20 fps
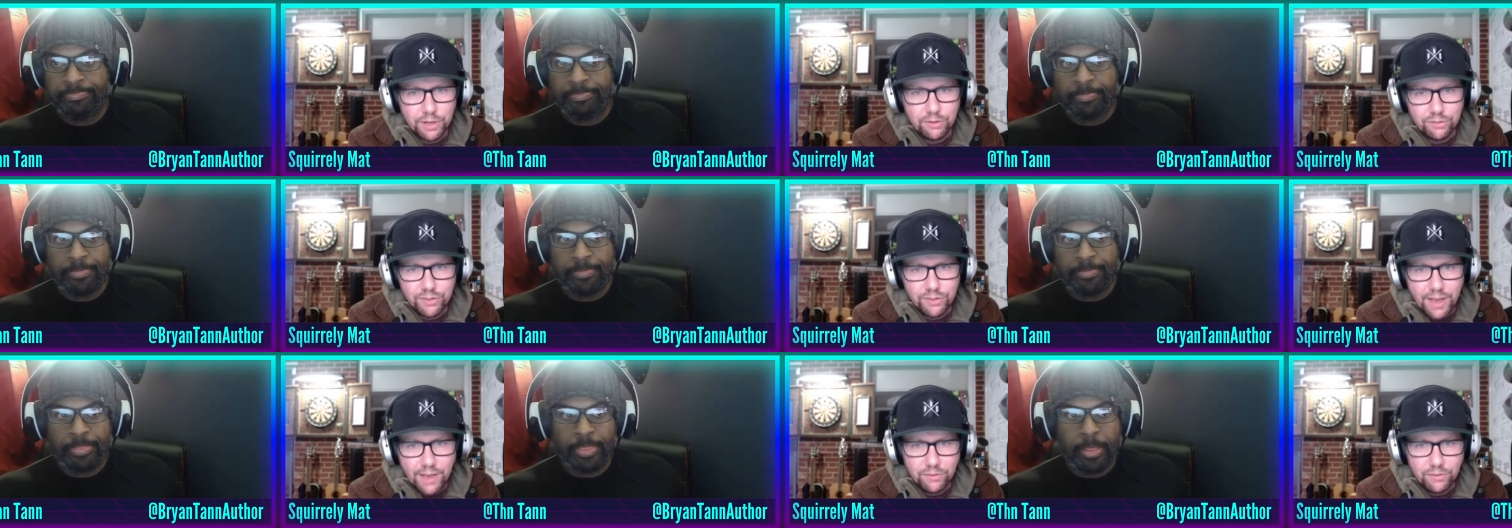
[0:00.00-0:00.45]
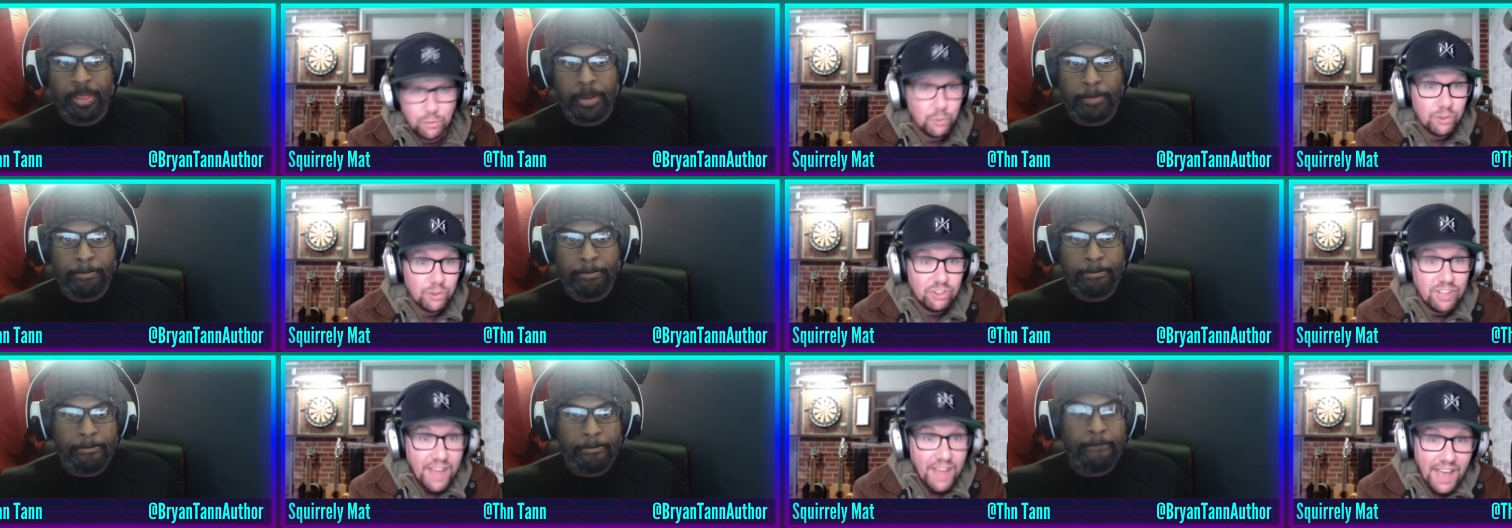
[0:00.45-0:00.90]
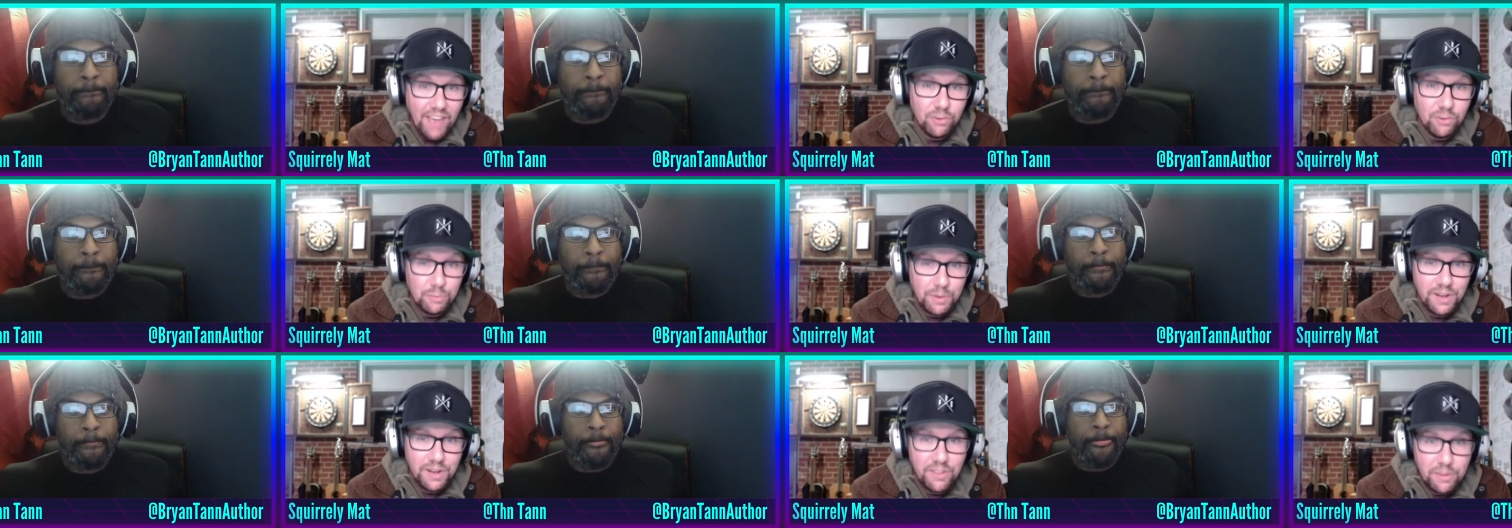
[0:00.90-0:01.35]
Speaker 1: assassin, which he has
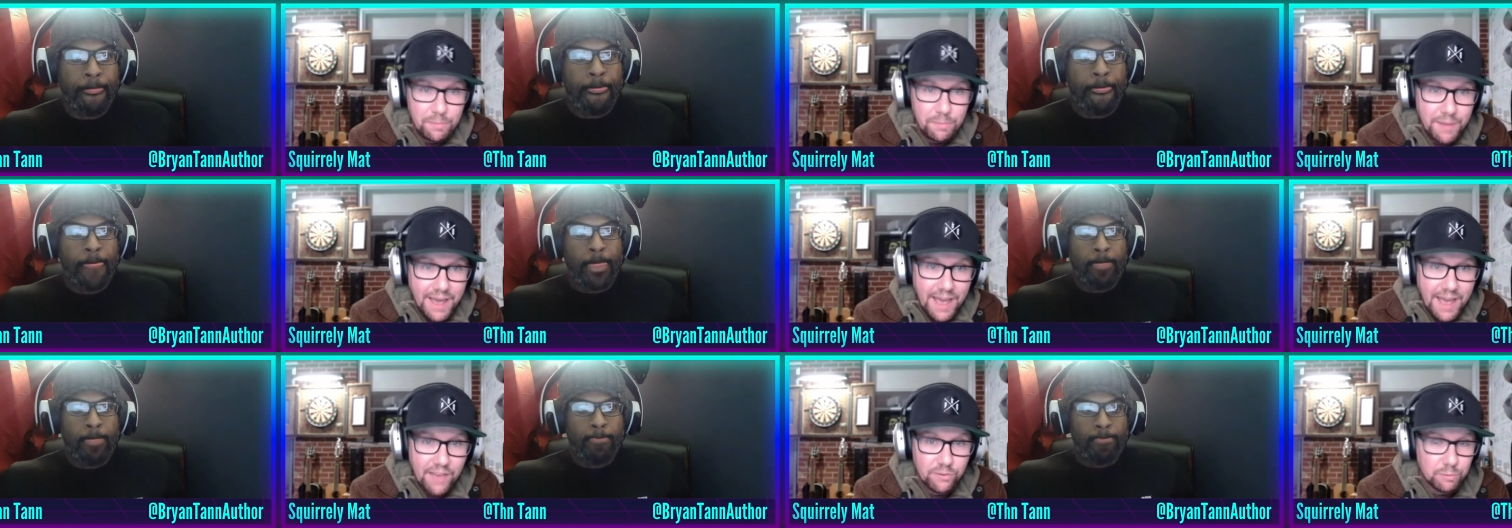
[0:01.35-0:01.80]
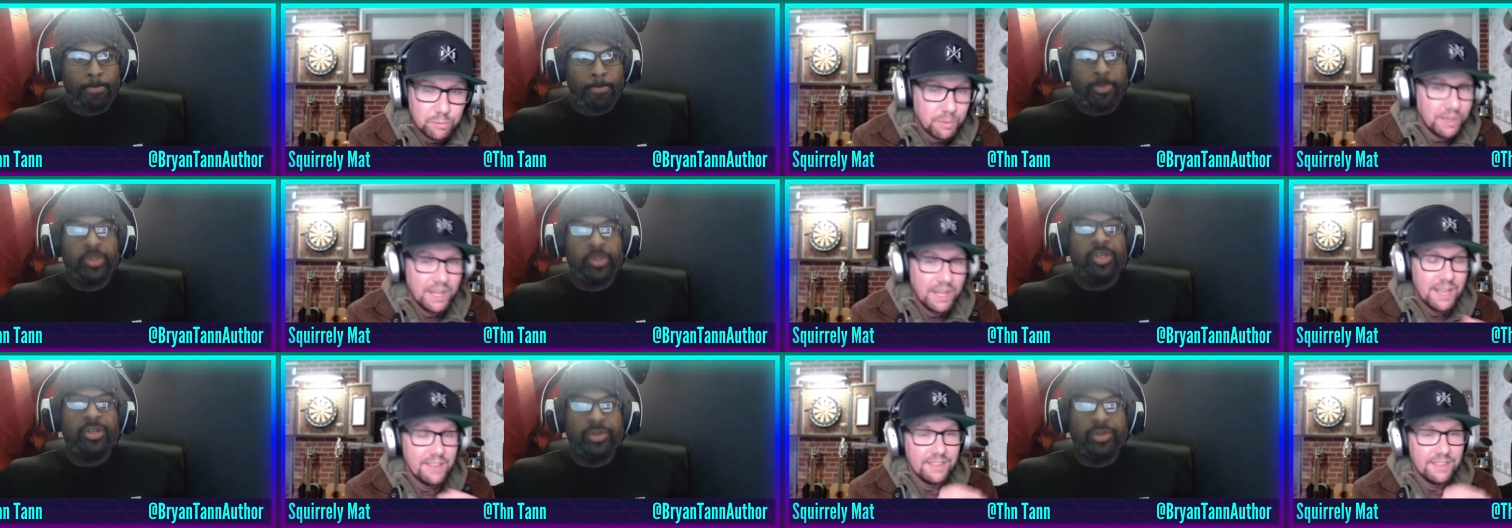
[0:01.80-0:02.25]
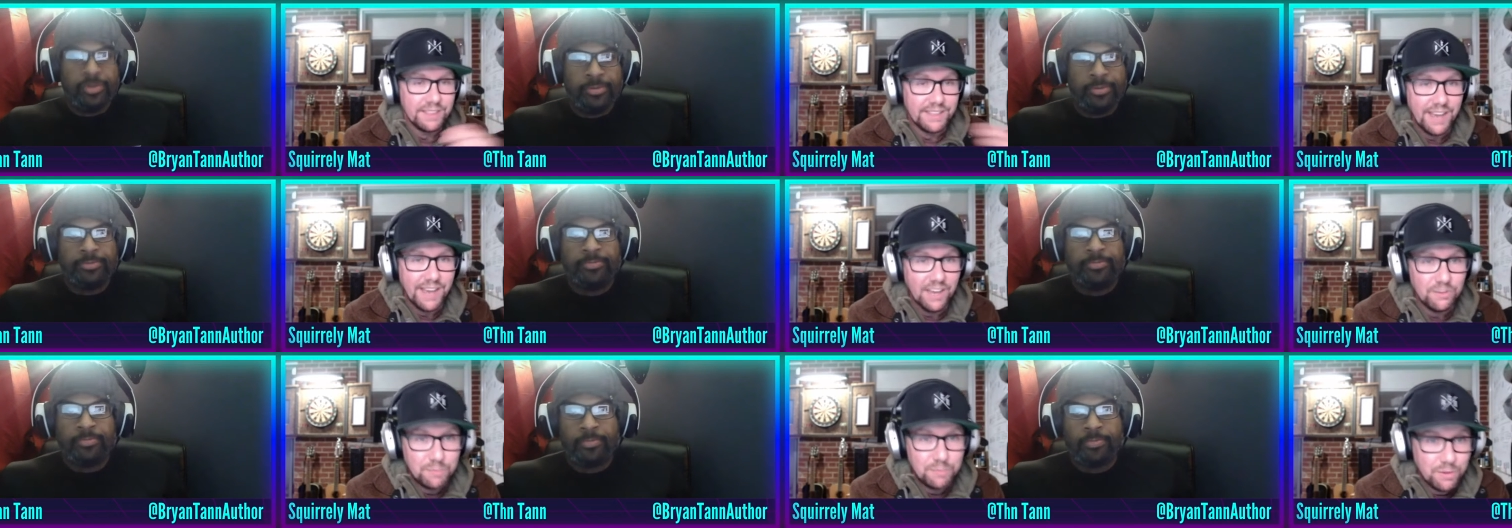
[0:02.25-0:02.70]
been in the past, but the
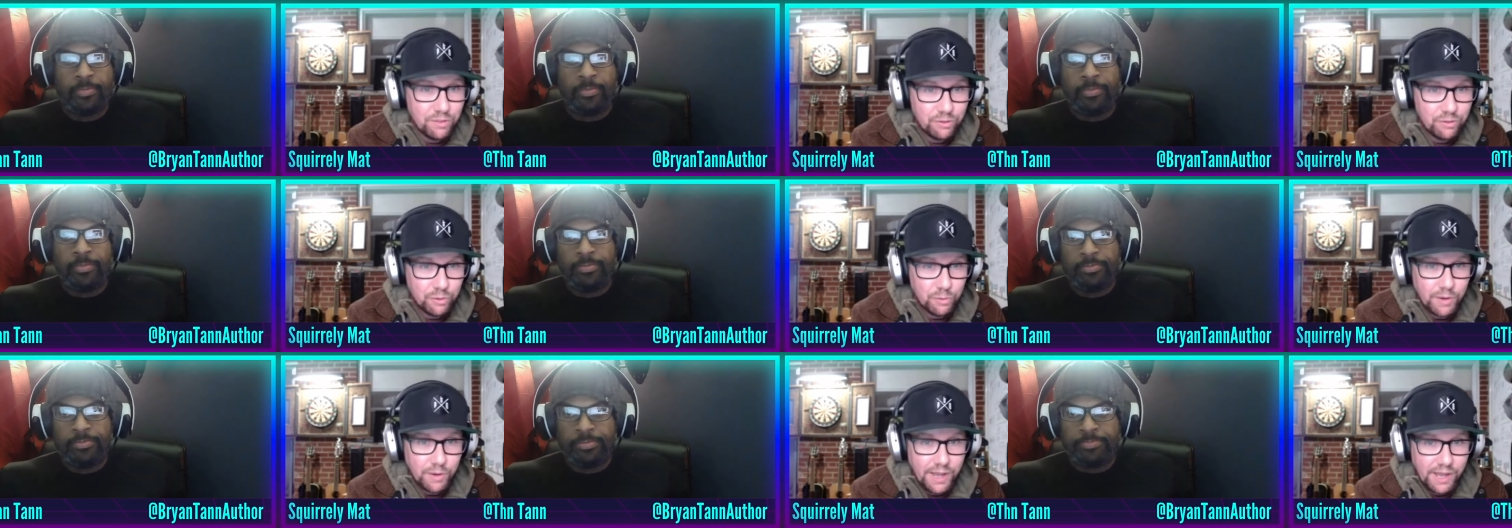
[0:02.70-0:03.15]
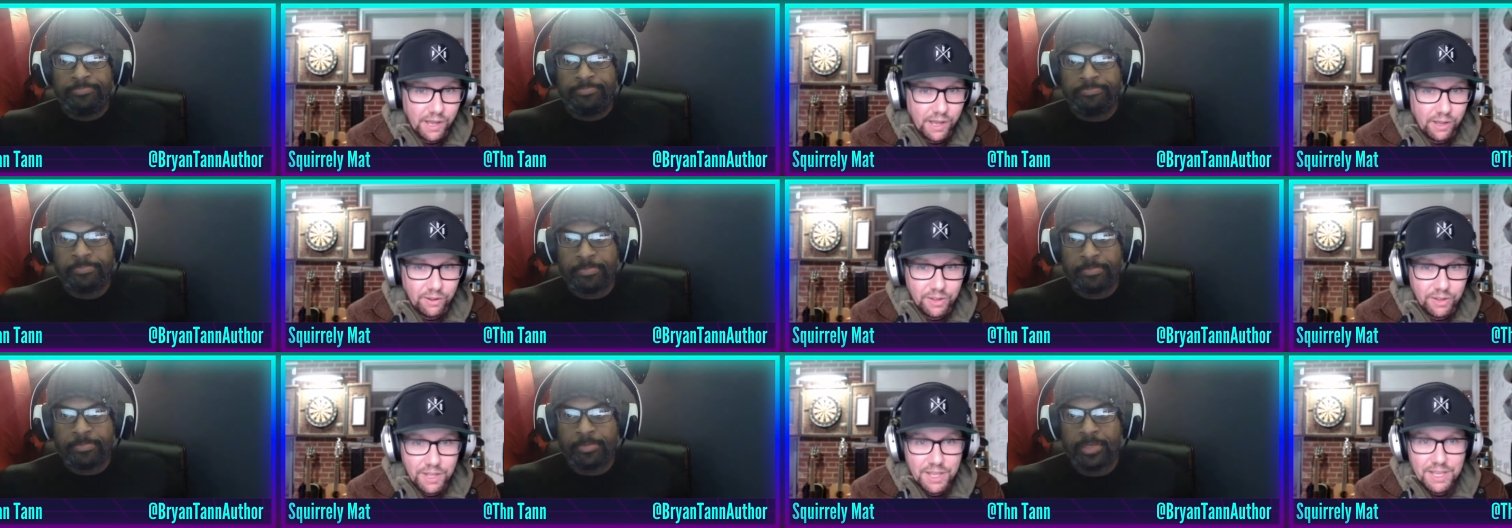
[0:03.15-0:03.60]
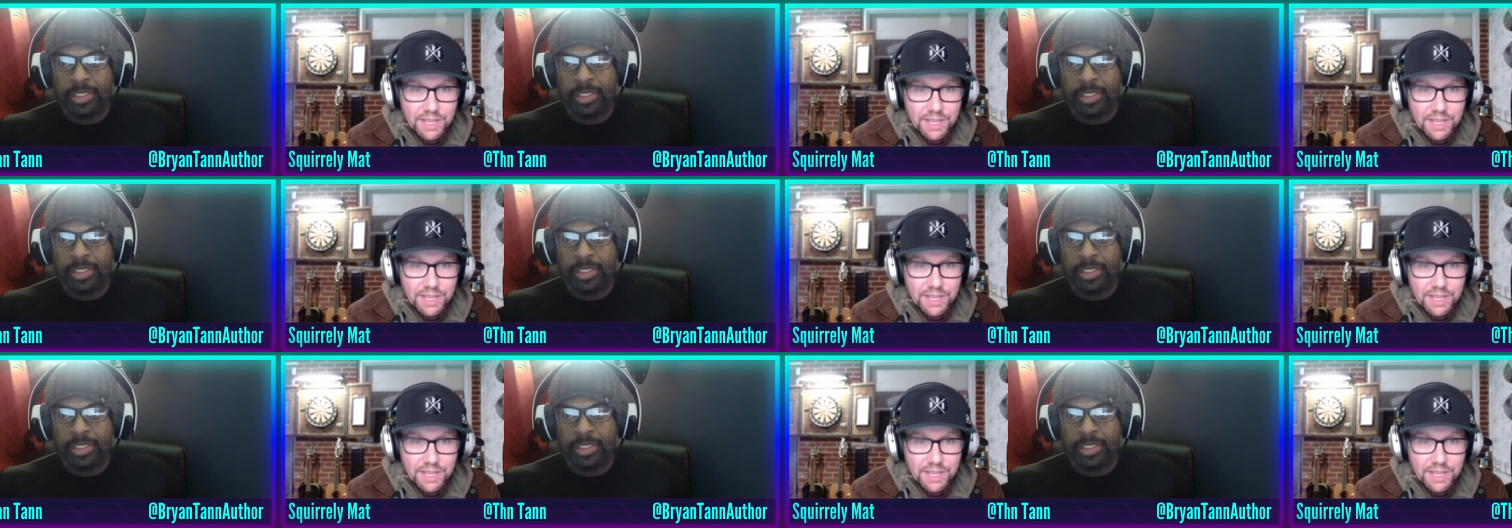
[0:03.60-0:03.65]
guy's been through hell.